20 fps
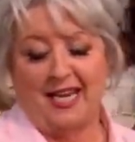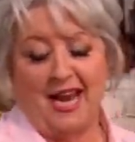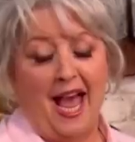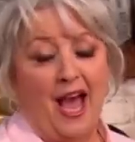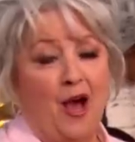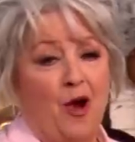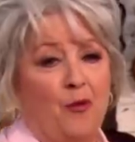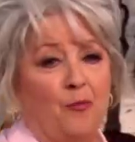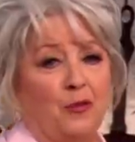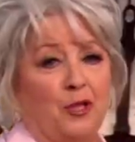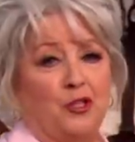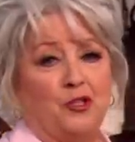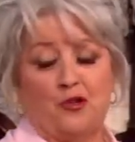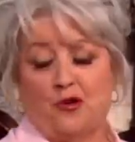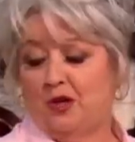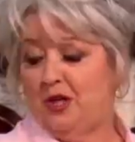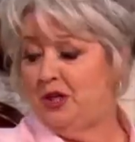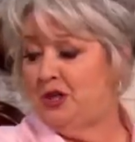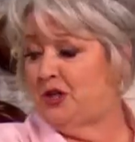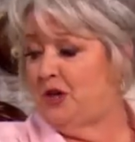and I hope that
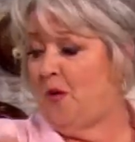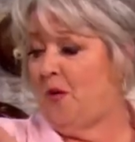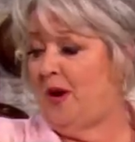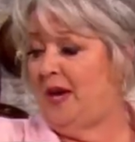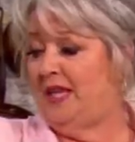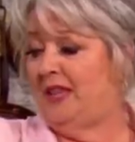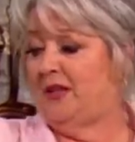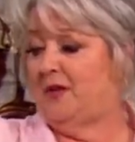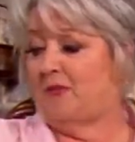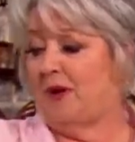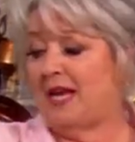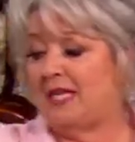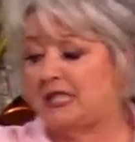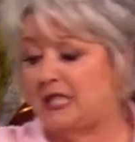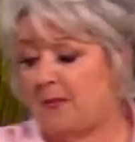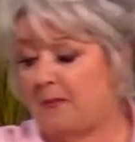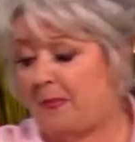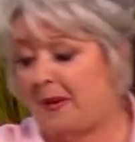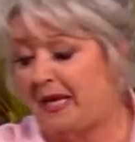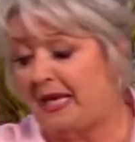you're enjoying the
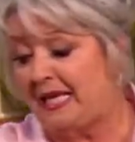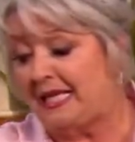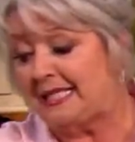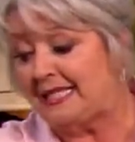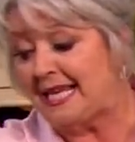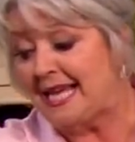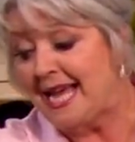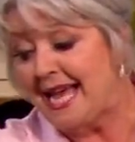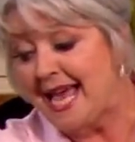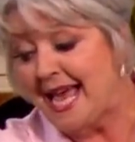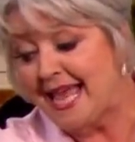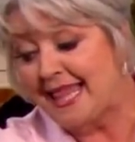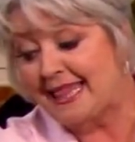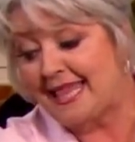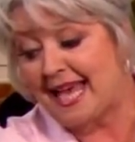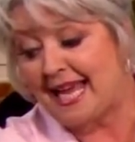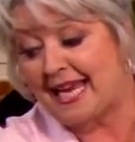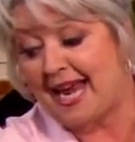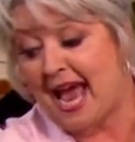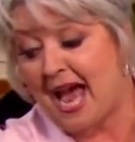recipes
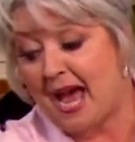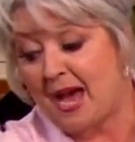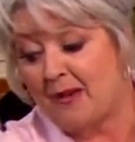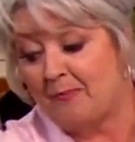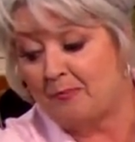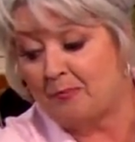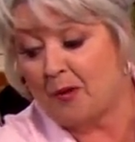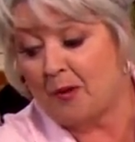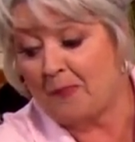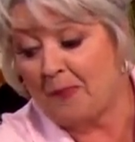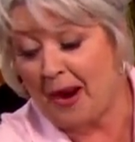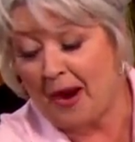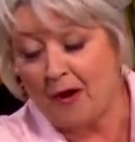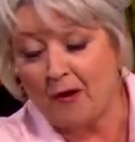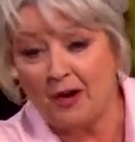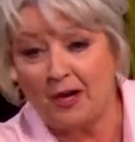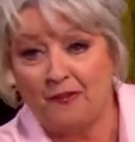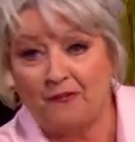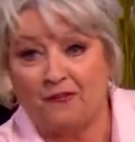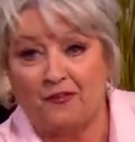that I'm
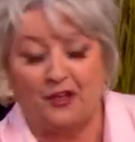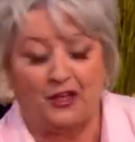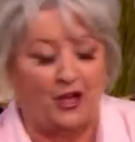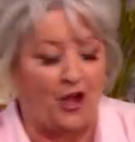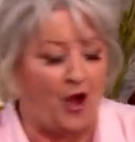preparing for